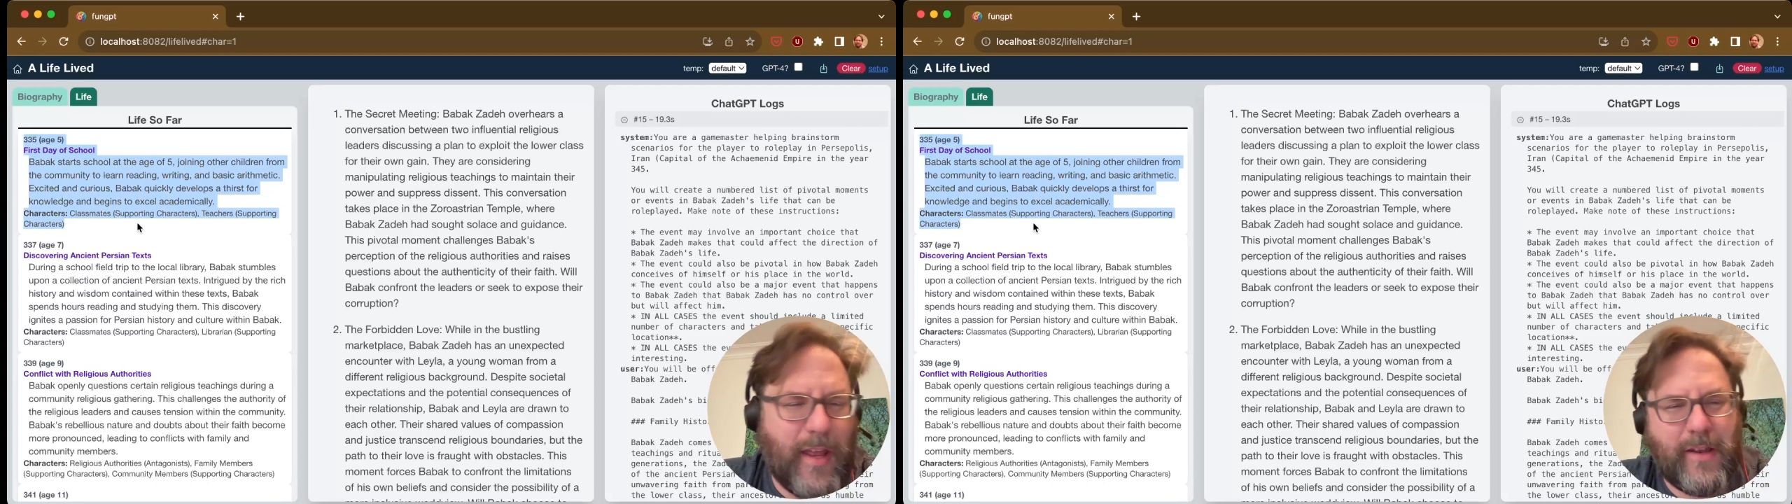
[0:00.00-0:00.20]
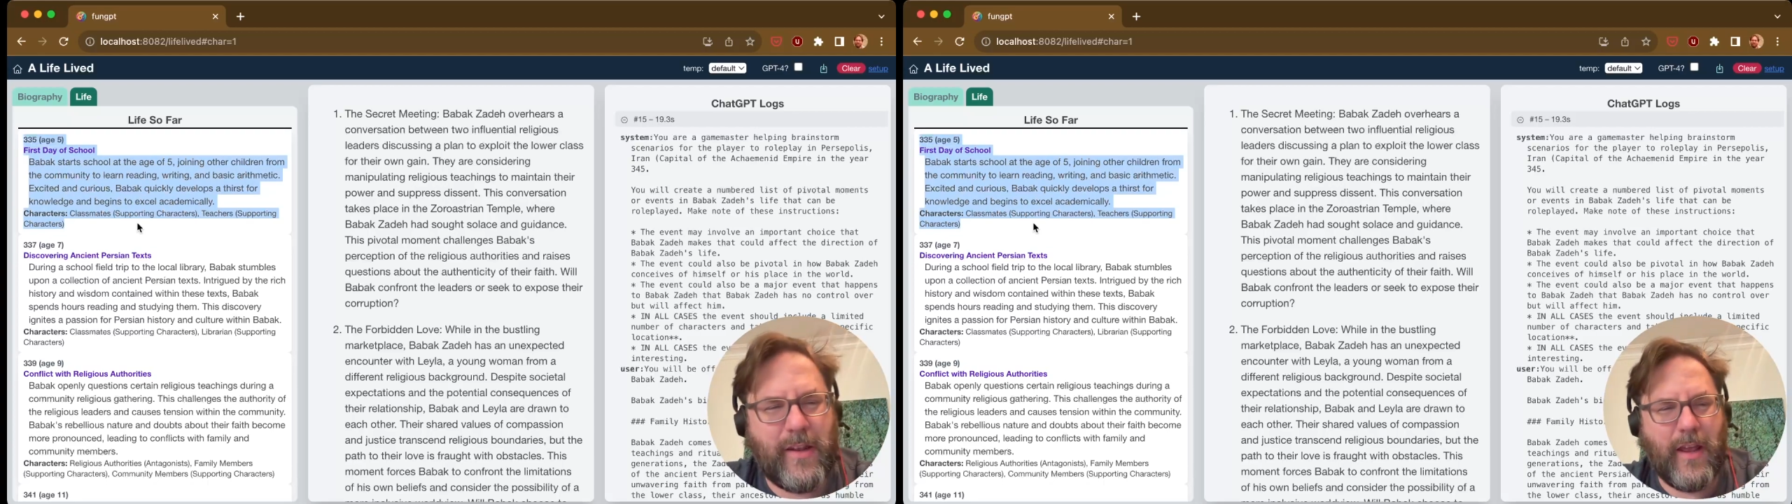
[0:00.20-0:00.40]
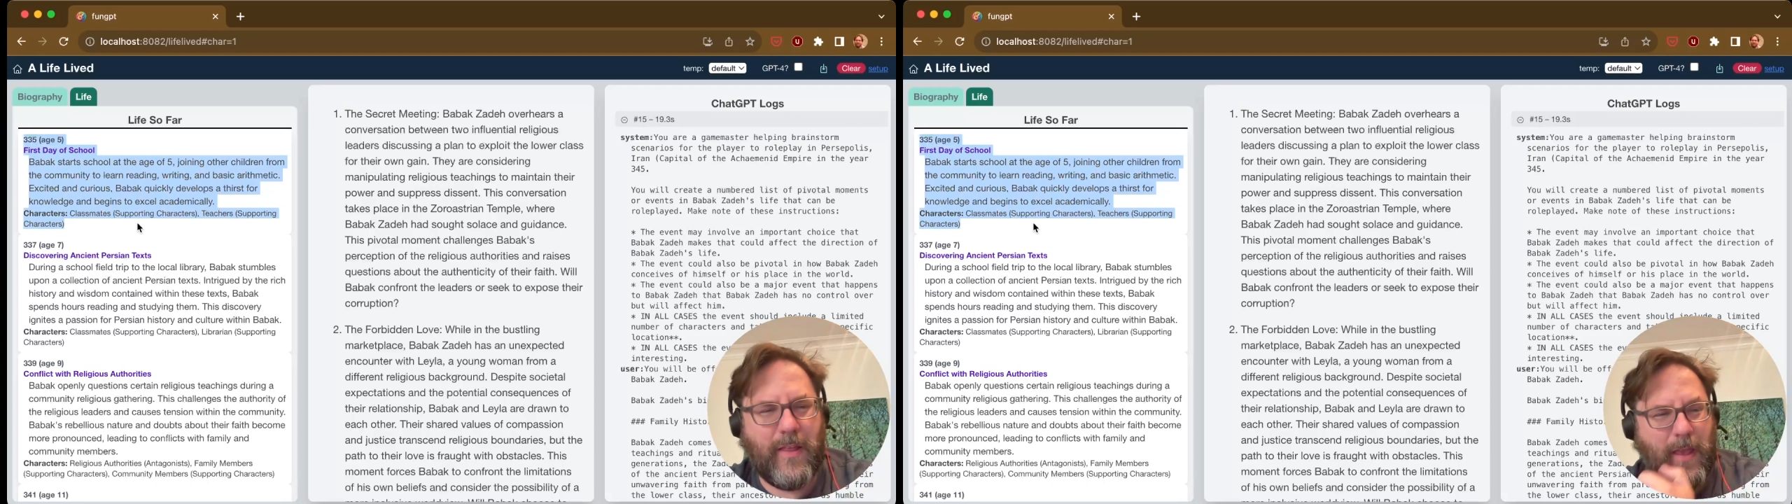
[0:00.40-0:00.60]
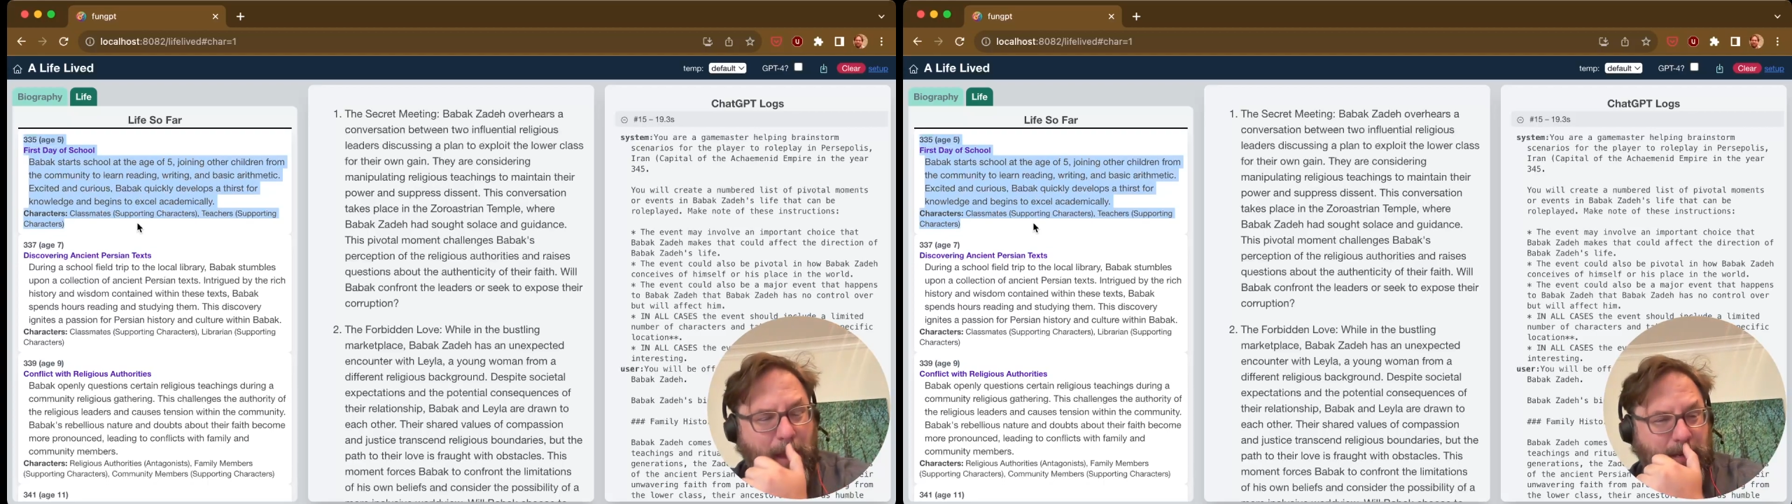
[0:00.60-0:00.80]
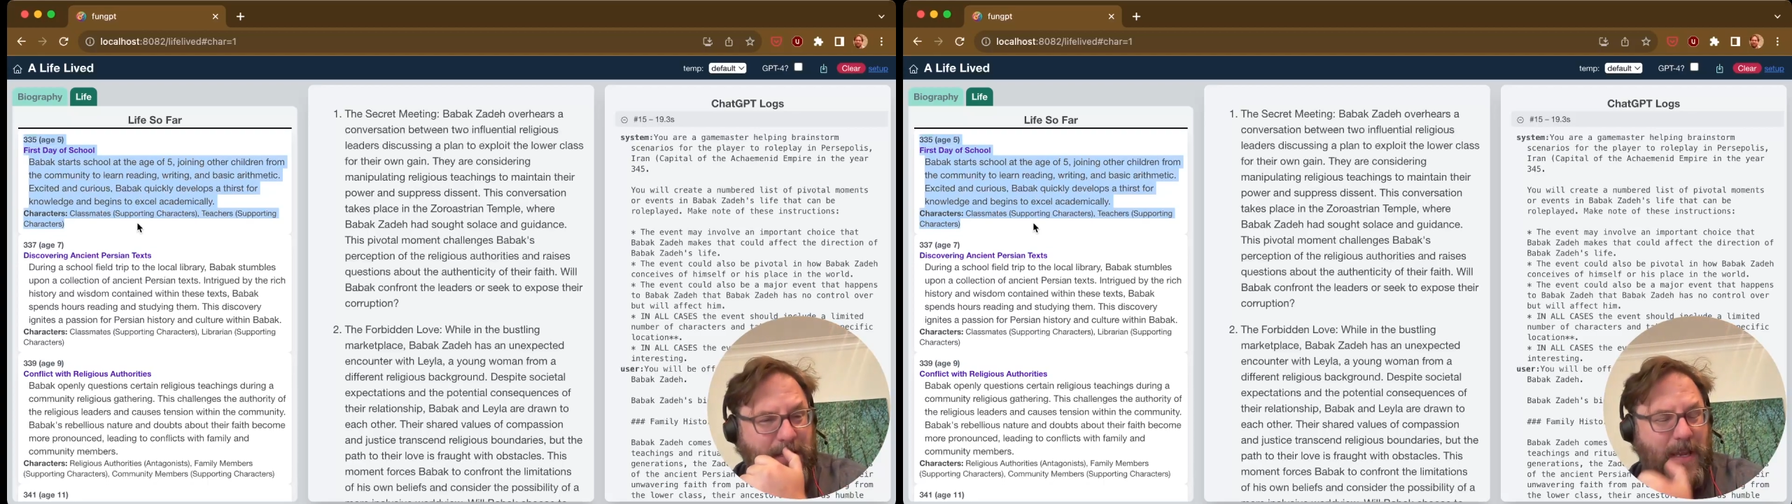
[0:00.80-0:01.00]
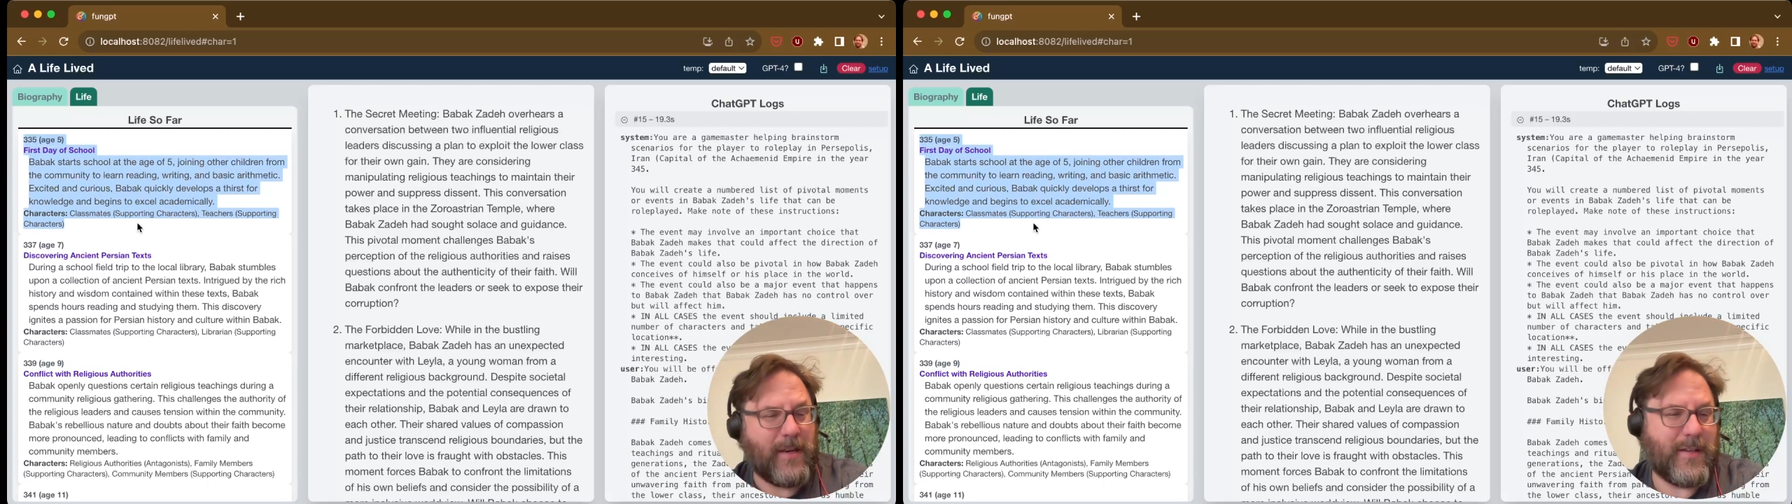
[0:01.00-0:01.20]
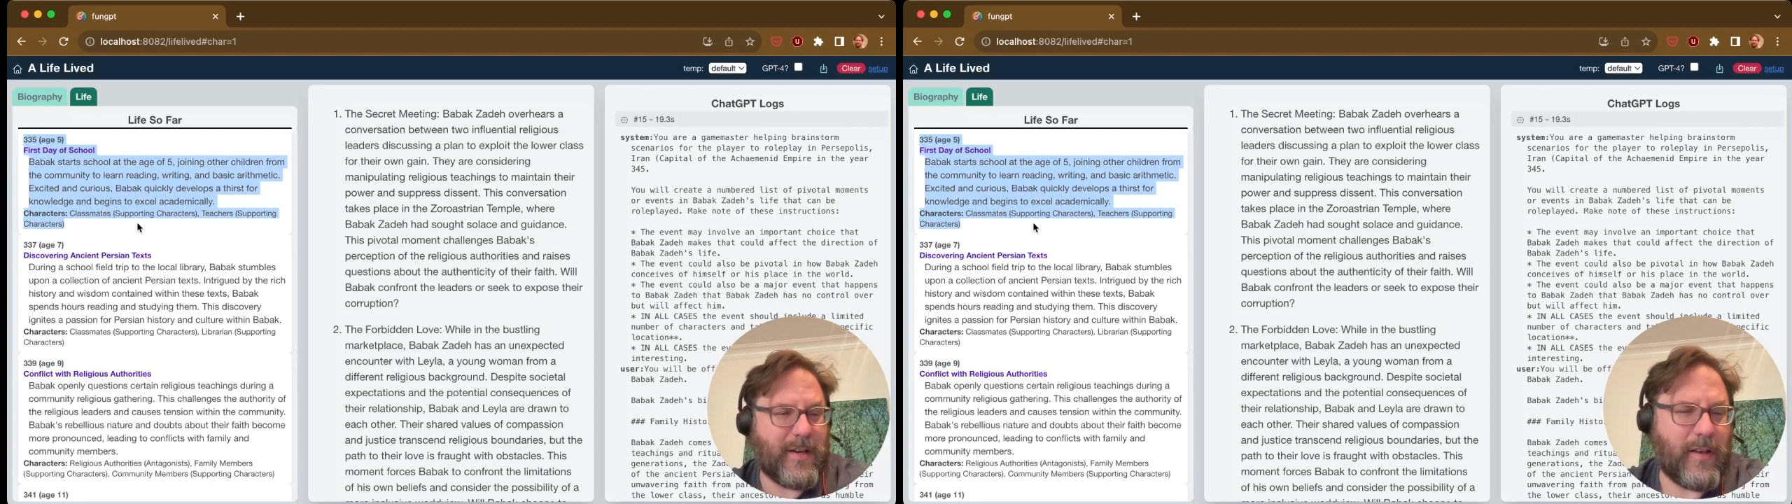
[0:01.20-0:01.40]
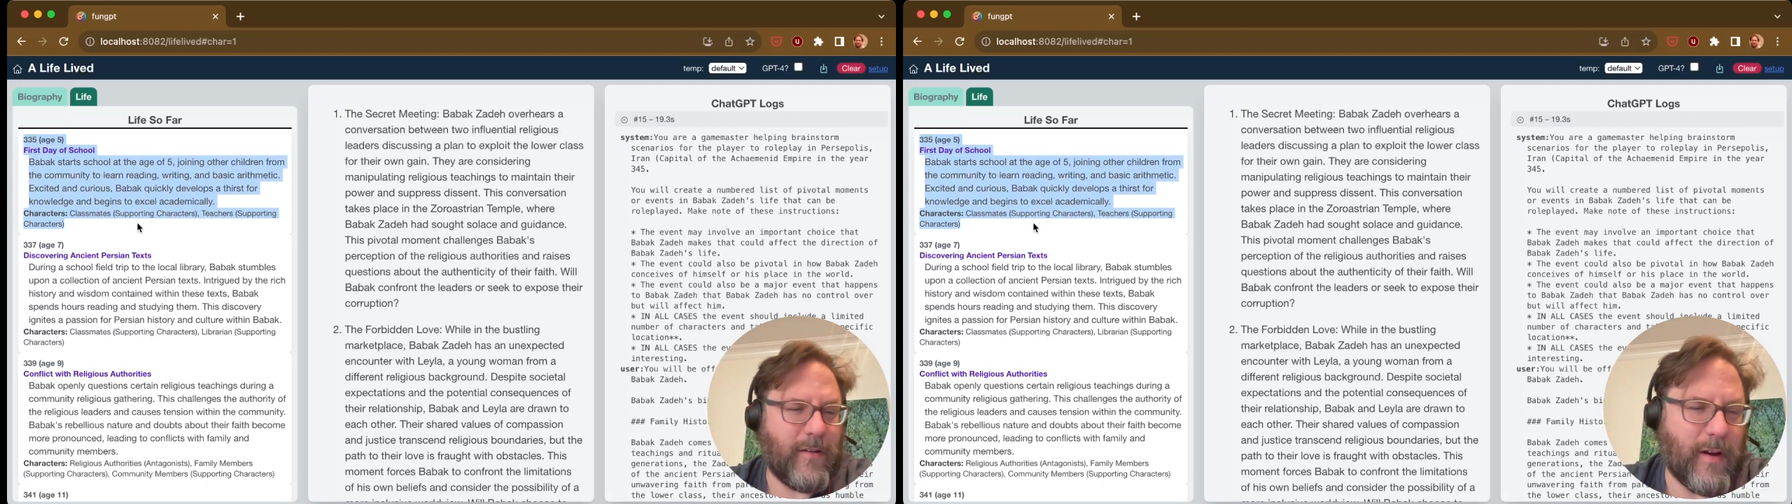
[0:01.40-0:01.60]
and the age is not necessarily